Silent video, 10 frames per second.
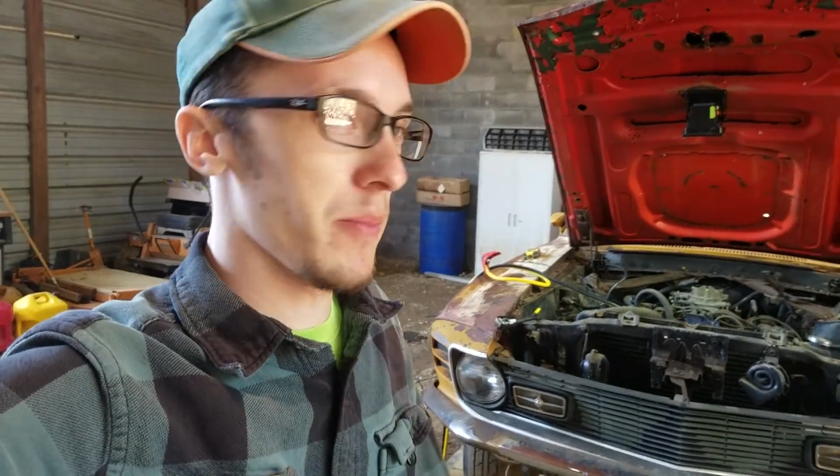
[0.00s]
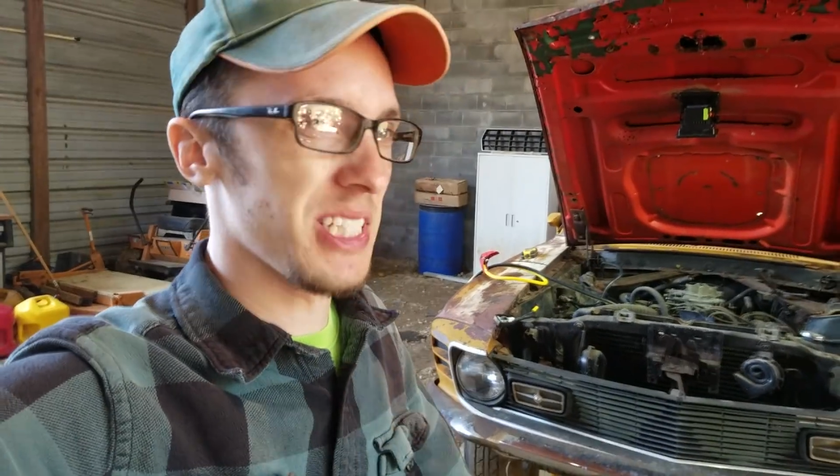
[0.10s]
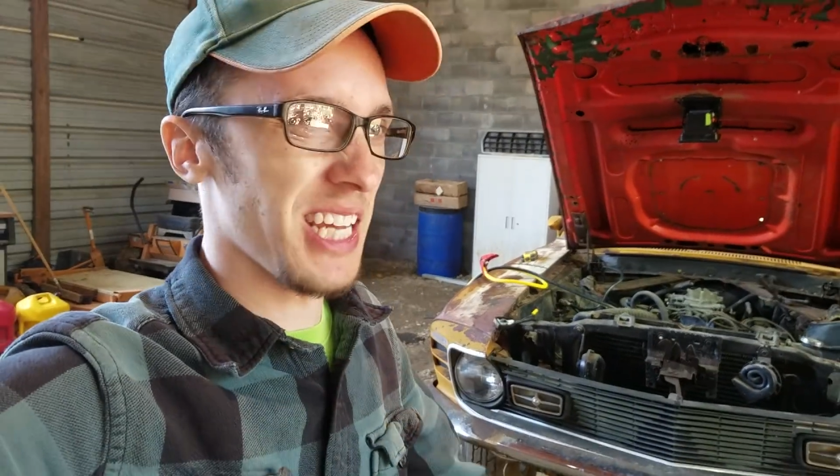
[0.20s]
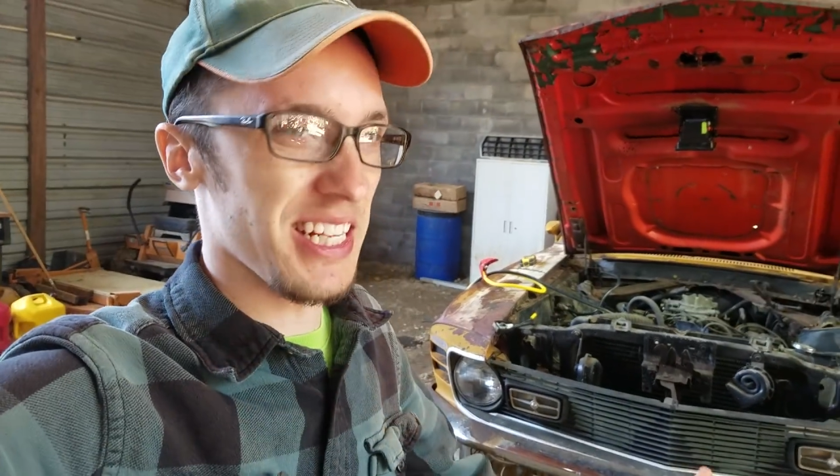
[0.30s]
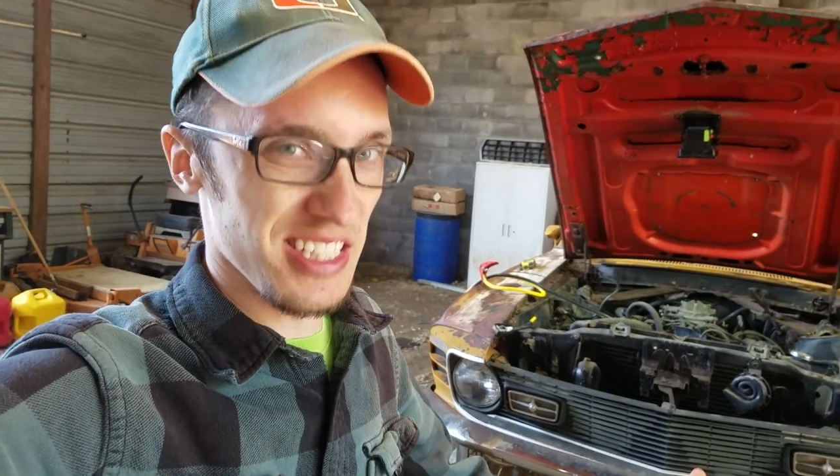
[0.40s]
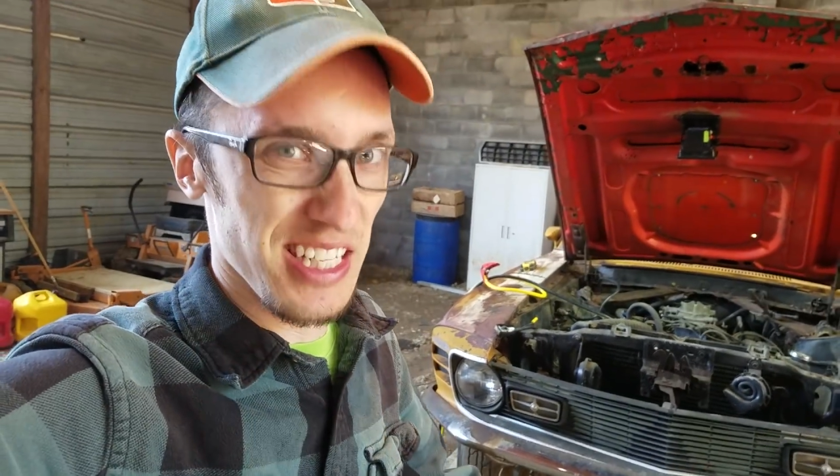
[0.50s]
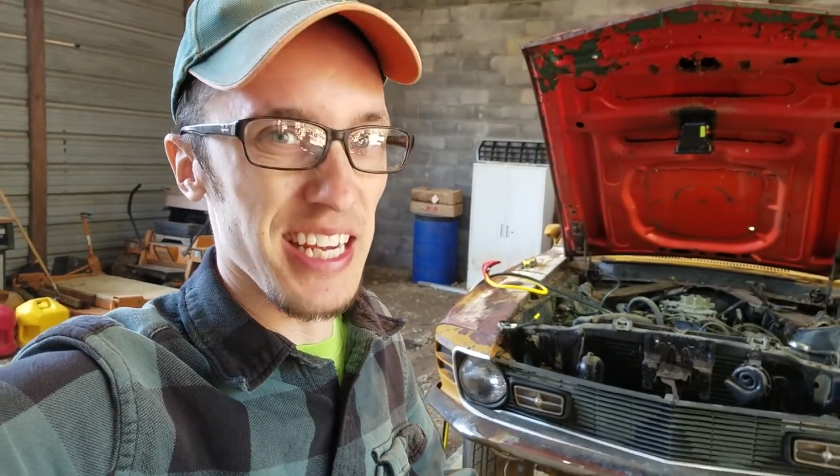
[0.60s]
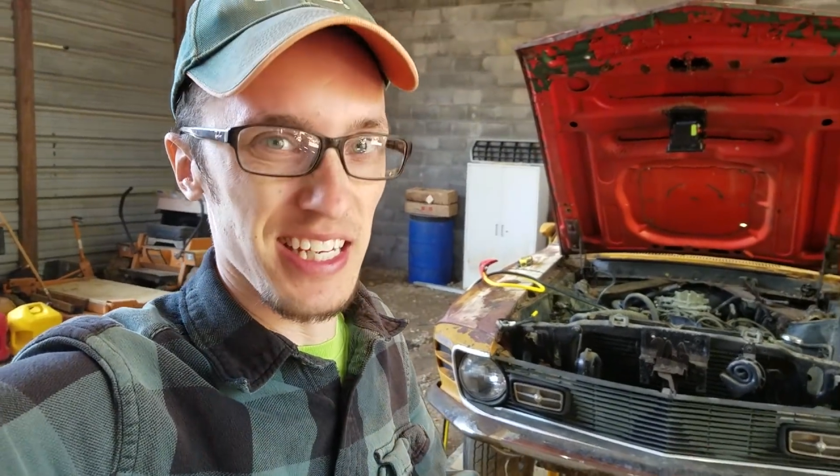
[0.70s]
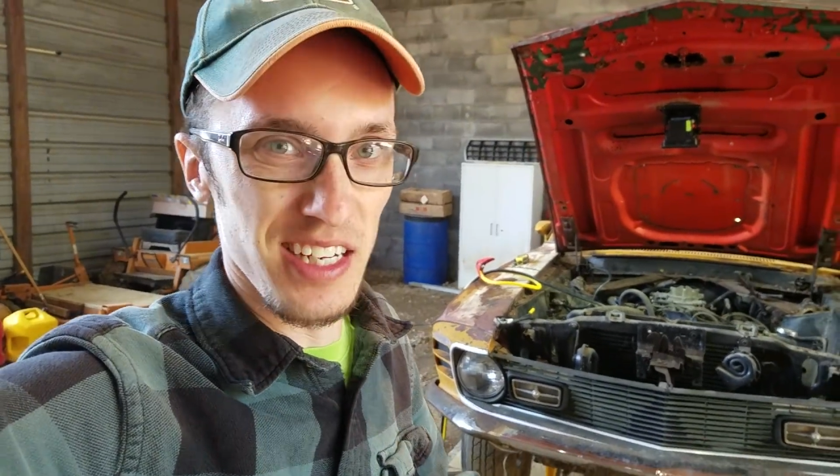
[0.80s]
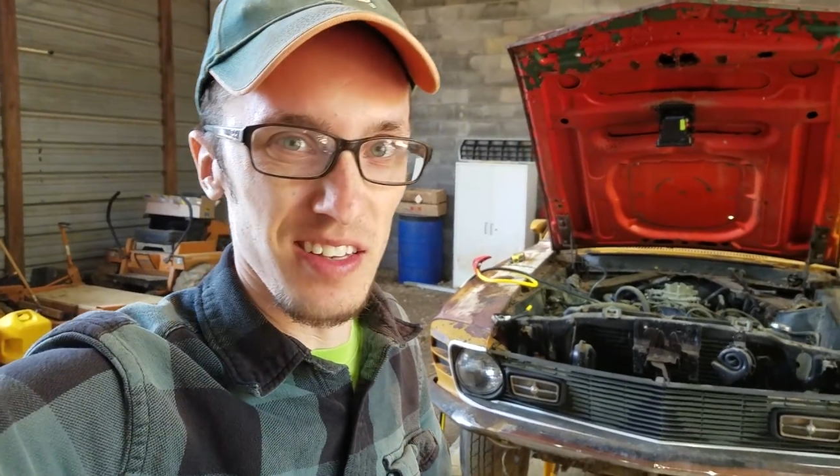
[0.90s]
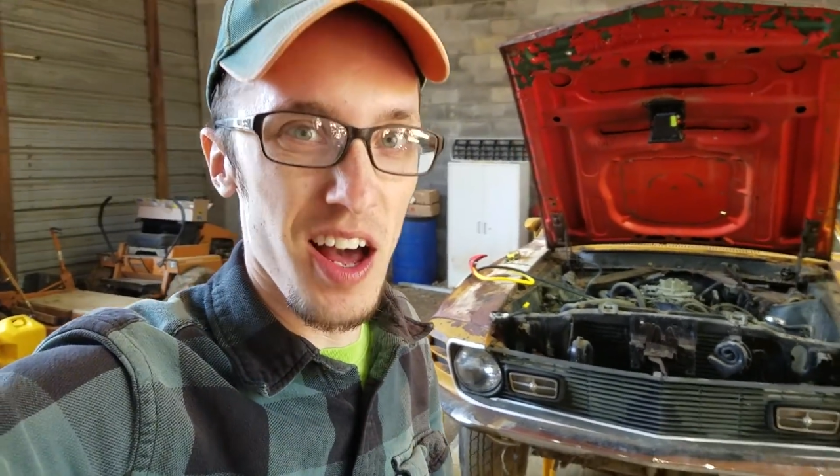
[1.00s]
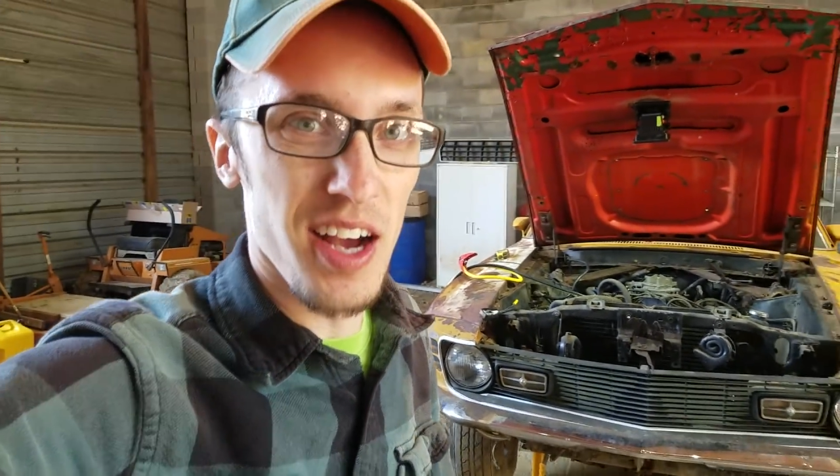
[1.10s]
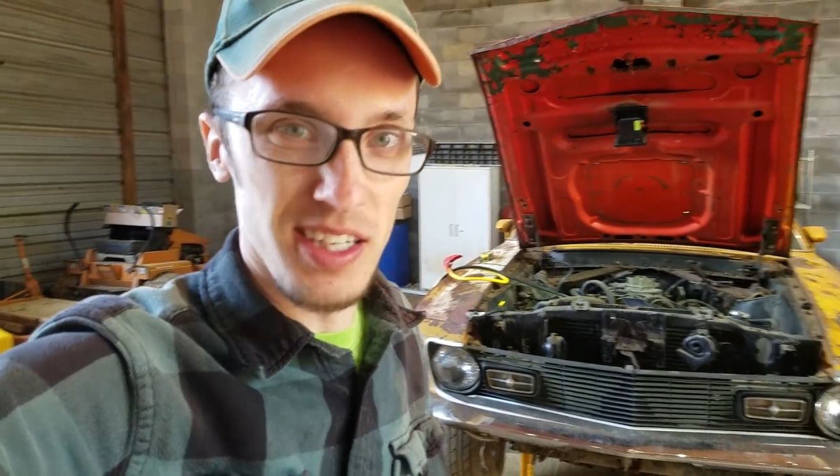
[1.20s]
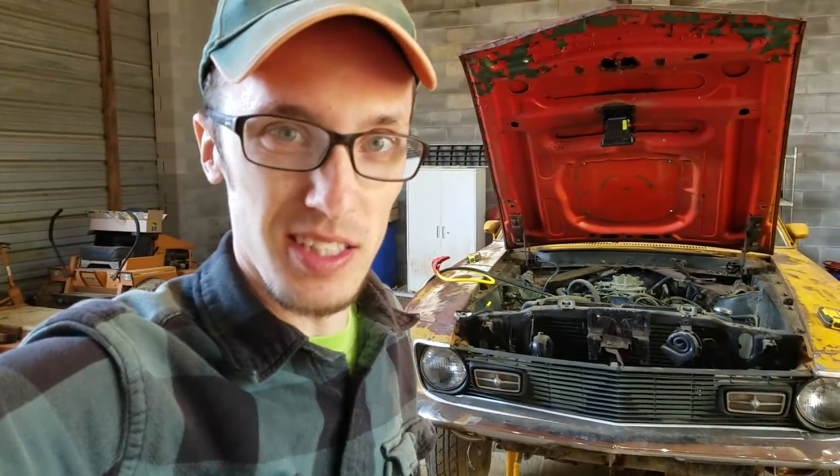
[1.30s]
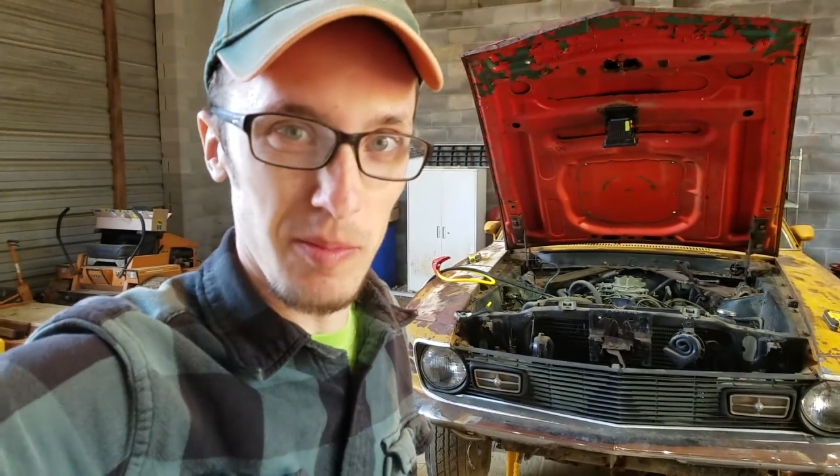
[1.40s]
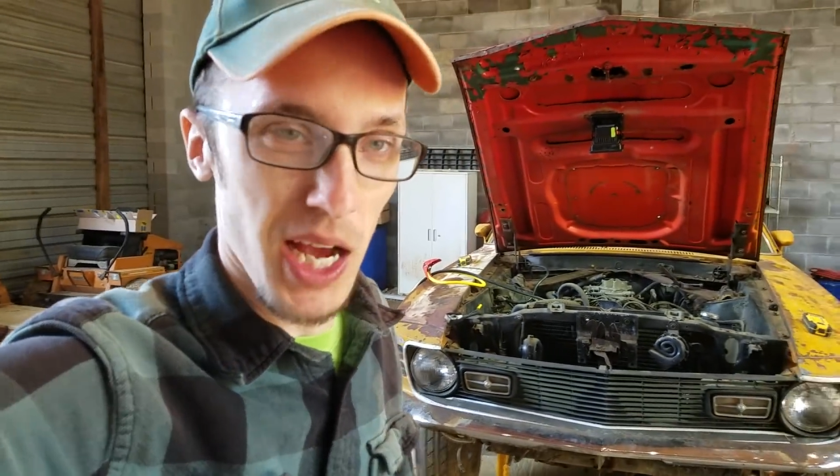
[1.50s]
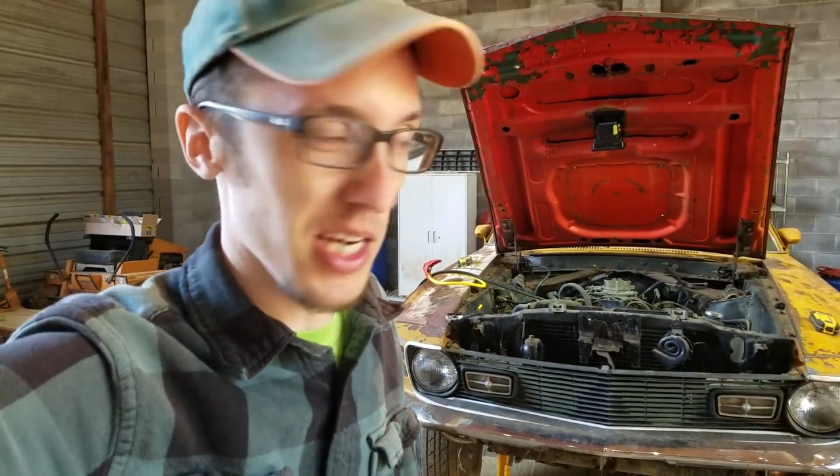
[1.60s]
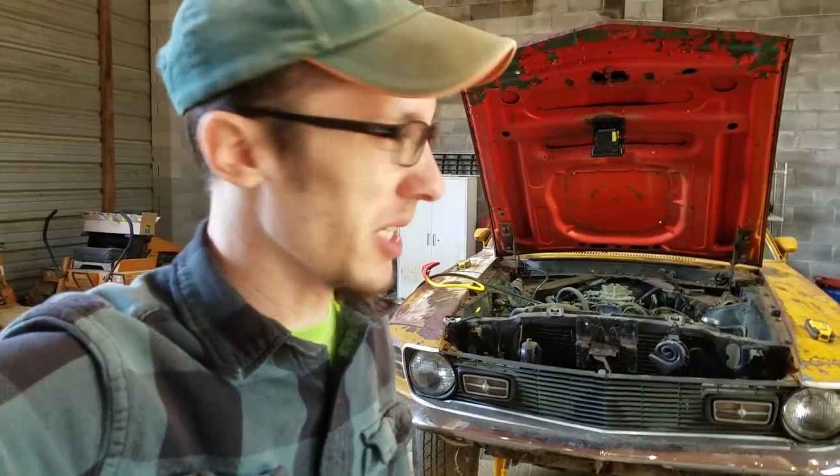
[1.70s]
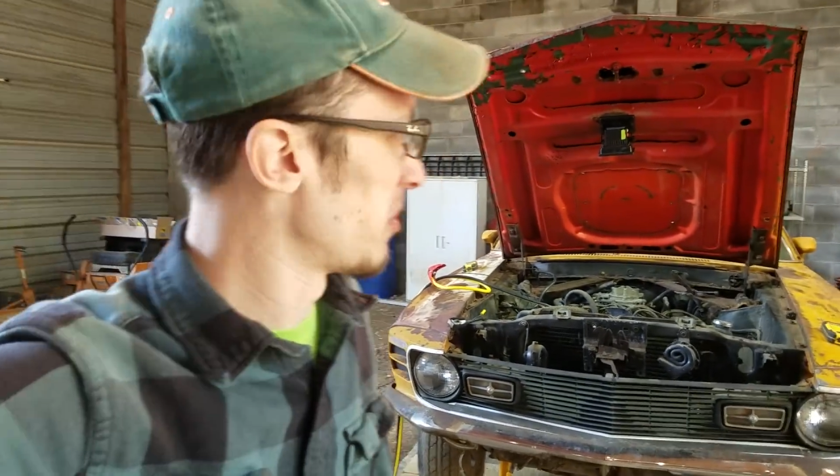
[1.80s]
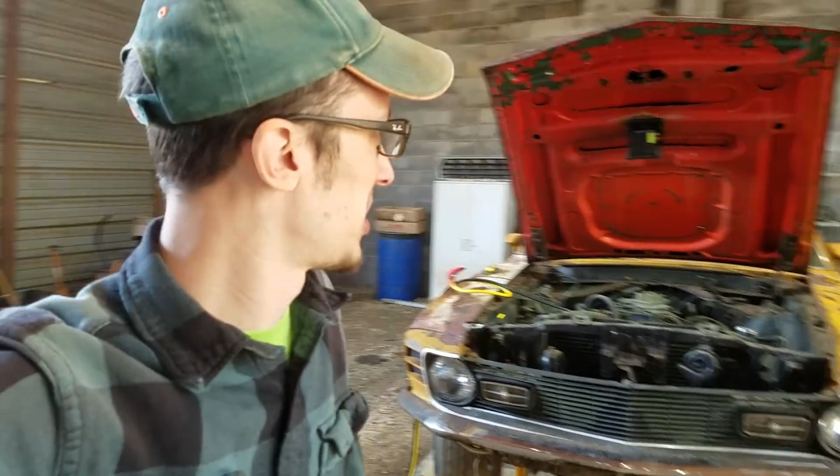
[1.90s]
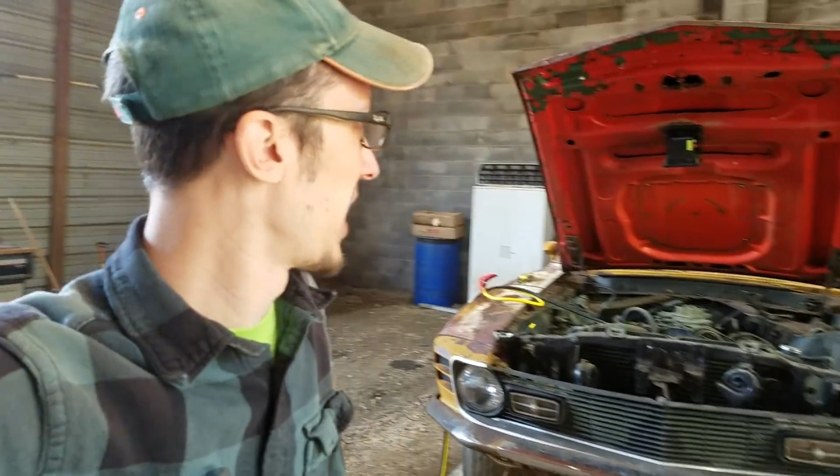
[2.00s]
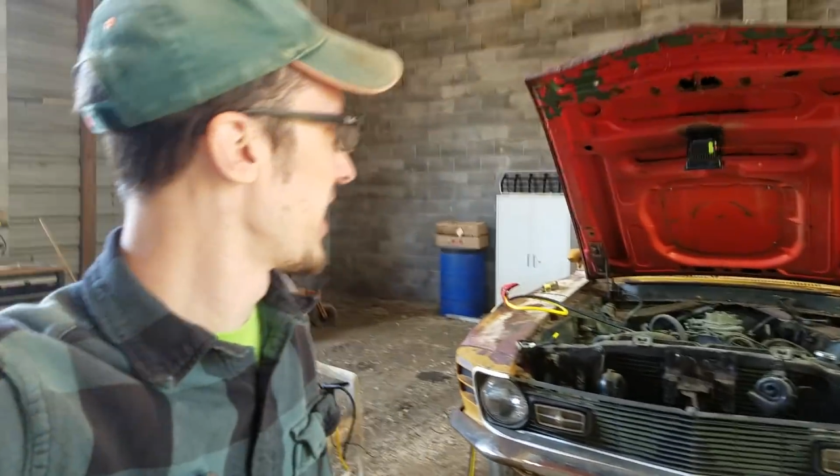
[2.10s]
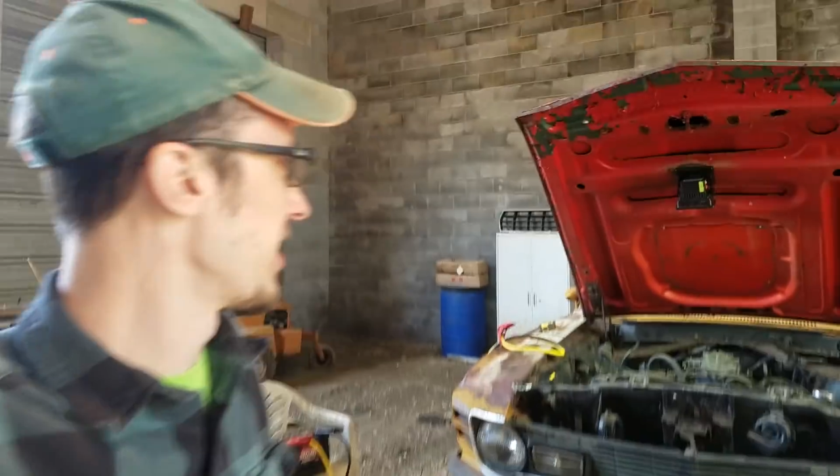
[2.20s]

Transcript: to be saying stinking a lot because I'm kind of upset